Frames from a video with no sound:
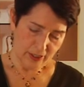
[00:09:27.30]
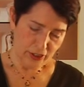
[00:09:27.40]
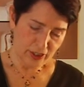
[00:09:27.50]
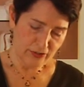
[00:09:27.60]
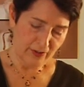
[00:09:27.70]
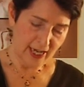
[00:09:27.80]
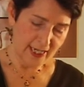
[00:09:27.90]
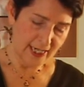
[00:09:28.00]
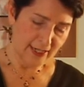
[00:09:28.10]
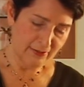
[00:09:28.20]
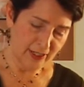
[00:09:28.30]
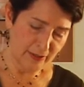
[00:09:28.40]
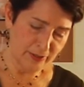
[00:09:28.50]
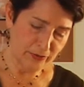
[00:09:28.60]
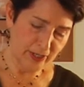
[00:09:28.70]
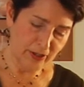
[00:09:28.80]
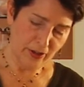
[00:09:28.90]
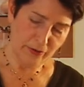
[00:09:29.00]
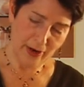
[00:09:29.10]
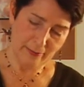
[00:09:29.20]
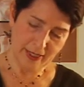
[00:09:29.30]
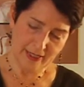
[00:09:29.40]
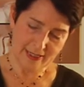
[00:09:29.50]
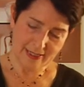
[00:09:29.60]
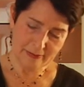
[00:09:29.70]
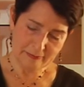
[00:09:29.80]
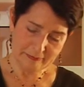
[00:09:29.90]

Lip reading: Just divide it evenly between all the ramekins.